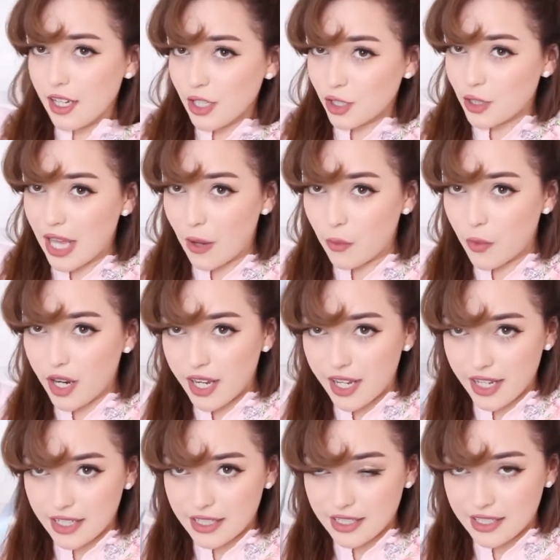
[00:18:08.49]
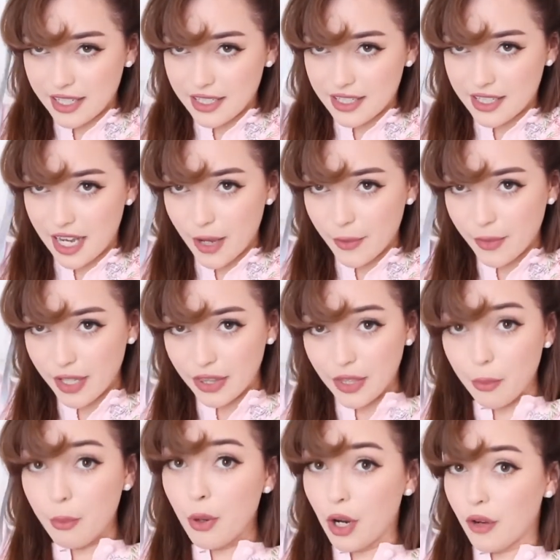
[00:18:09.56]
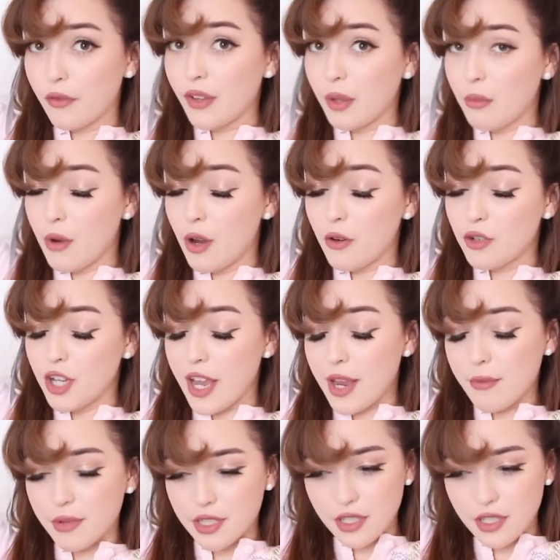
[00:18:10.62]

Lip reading: so that way it sits up in the perfect bow shape.